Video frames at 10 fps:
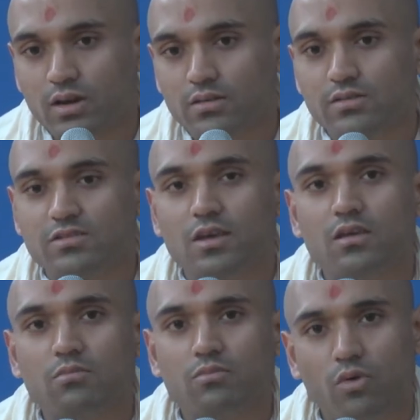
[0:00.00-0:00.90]
In the
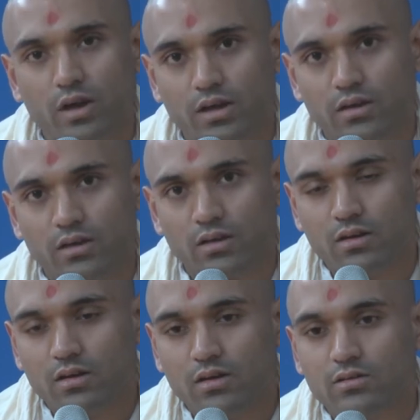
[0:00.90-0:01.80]
same way,
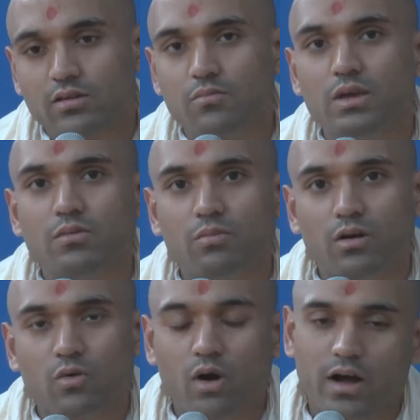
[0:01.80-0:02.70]
to meet
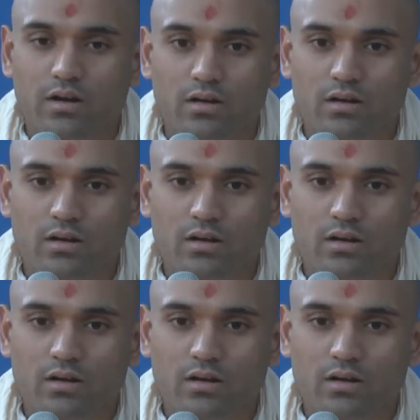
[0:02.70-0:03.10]
Bhagwan,